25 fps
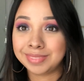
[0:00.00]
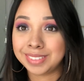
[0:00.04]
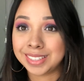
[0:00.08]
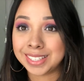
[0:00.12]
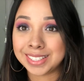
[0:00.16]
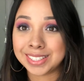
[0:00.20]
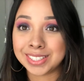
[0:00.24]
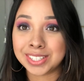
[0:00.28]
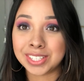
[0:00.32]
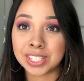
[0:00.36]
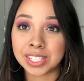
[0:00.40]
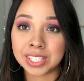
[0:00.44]

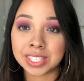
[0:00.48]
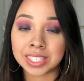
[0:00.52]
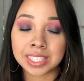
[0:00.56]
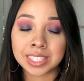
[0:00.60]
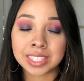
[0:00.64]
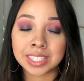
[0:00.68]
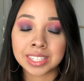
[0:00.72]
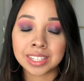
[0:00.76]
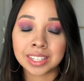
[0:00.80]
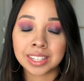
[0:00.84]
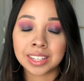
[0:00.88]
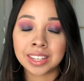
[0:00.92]

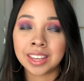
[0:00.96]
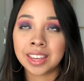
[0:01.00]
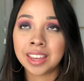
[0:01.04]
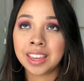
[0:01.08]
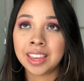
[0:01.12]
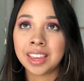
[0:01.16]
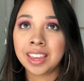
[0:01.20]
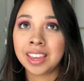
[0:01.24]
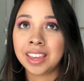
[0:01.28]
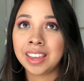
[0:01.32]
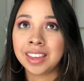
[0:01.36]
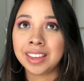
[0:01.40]

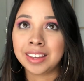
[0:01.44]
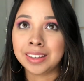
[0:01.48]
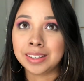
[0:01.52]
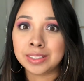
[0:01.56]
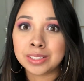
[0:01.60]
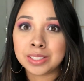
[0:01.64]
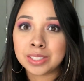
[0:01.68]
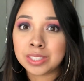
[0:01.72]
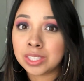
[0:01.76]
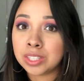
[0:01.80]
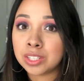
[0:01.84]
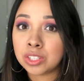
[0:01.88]

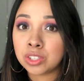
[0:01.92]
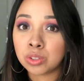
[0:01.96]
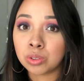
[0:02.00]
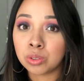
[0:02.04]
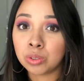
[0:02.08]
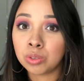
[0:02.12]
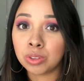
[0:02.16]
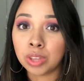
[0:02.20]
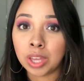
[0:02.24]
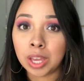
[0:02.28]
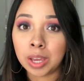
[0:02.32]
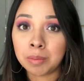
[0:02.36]
It's the
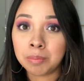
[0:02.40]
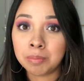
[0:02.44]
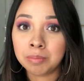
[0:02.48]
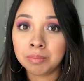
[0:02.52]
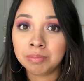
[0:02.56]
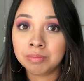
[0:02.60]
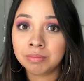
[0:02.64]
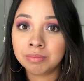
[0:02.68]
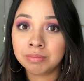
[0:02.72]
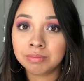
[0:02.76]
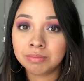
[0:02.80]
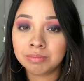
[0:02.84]
truth.
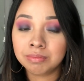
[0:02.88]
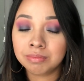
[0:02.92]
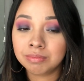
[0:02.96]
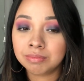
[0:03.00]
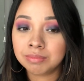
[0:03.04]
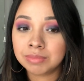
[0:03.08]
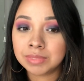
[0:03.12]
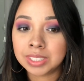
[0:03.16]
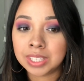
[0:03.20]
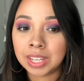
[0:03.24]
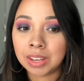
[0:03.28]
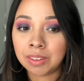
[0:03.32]
I'm
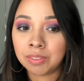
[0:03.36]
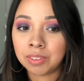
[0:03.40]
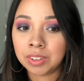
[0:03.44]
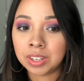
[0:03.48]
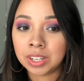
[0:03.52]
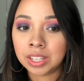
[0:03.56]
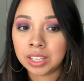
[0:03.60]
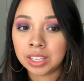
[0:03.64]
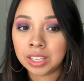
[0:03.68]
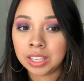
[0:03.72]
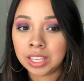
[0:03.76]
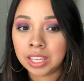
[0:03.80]

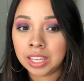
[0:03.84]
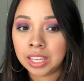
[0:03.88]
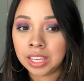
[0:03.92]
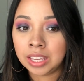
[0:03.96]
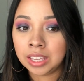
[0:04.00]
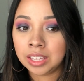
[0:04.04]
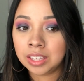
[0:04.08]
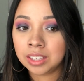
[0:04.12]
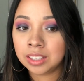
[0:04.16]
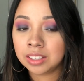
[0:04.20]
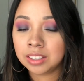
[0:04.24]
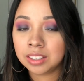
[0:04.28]
definitely
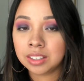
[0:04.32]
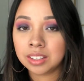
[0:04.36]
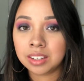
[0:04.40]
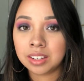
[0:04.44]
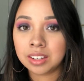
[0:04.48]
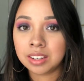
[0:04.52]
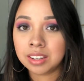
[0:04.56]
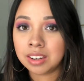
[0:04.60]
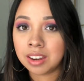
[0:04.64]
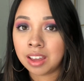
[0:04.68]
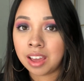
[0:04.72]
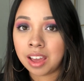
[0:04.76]

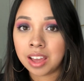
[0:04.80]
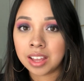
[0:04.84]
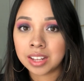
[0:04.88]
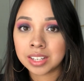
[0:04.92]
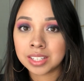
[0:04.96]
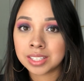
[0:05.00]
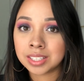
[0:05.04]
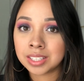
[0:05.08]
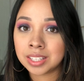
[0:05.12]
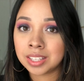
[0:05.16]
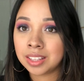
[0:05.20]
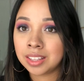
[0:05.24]

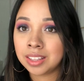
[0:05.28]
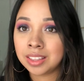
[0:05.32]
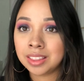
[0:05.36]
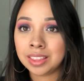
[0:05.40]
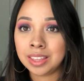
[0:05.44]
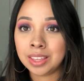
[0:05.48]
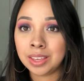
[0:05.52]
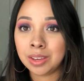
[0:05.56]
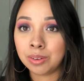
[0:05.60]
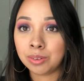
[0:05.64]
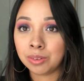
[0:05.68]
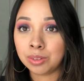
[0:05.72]
not
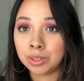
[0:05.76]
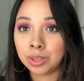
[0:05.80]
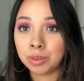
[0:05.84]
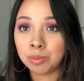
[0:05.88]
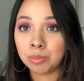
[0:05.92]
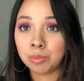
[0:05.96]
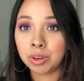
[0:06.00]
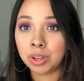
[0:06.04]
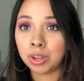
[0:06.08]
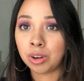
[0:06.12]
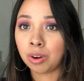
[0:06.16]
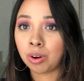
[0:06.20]
the only
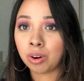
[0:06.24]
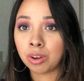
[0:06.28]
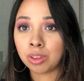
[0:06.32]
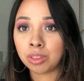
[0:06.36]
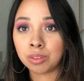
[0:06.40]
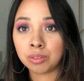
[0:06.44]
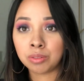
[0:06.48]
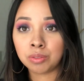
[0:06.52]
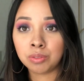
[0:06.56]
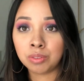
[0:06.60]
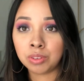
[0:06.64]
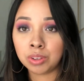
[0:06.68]
one or
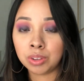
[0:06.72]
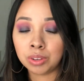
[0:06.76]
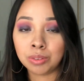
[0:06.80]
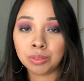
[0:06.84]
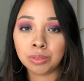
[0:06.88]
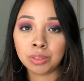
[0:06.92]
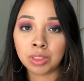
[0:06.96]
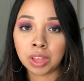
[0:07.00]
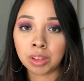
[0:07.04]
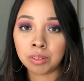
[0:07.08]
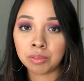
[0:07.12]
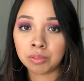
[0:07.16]
the
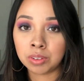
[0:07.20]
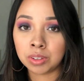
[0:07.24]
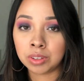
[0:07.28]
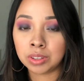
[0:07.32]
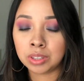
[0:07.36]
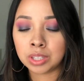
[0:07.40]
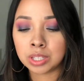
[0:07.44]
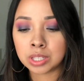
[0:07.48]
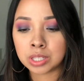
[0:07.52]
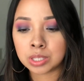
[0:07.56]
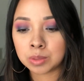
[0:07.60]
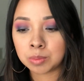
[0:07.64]
few that feel
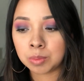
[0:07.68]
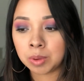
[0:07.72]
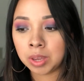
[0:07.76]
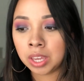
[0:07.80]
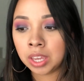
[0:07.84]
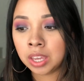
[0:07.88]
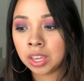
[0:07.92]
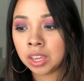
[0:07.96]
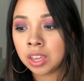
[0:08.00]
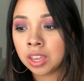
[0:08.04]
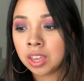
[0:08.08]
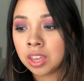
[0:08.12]
this
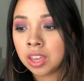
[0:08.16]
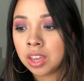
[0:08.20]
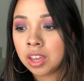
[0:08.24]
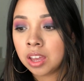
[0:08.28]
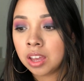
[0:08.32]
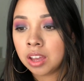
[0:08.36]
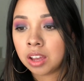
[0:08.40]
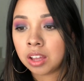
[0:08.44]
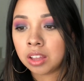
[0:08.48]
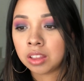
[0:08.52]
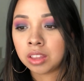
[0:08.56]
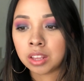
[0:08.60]
way.
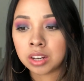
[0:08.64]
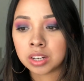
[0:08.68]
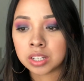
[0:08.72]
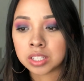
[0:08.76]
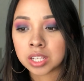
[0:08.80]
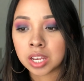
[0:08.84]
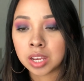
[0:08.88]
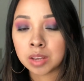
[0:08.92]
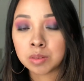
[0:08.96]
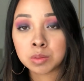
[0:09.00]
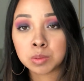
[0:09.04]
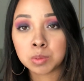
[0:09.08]
A lot of
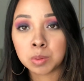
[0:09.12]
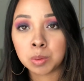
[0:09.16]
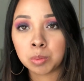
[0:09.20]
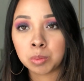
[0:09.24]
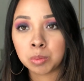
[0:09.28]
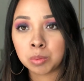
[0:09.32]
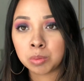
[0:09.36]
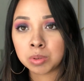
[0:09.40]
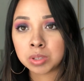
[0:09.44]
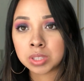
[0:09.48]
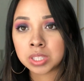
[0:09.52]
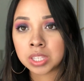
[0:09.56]
times
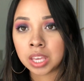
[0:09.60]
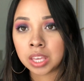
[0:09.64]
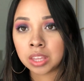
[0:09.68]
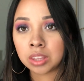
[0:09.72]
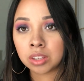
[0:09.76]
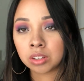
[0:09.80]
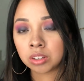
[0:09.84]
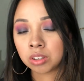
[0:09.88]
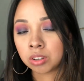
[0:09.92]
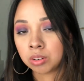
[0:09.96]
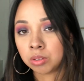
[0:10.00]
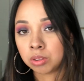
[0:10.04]
people will say
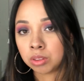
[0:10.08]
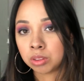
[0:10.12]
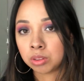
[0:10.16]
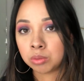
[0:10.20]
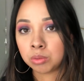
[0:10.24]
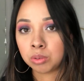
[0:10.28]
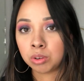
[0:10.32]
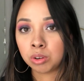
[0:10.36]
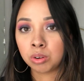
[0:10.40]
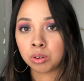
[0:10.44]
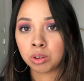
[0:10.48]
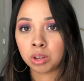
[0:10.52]
they're going
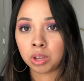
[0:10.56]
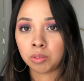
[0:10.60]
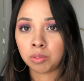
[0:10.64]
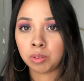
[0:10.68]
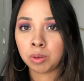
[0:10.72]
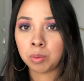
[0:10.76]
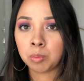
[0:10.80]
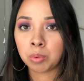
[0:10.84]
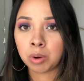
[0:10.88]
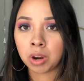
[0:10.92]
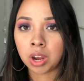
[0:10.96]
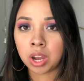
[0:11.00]
through a
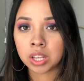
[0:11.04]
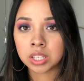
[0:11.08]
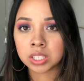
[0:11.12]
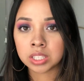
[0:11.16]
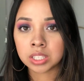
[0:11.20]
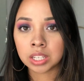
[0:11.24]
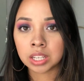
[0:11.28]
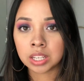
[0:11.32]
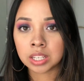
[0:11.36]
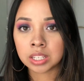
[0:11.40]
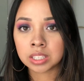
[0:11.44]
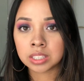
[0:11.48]
grieving
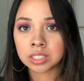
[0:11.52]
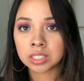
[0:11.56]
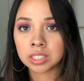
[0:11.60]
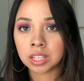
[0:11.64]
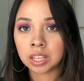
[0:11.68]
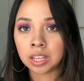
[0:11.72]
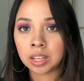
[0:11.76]
process,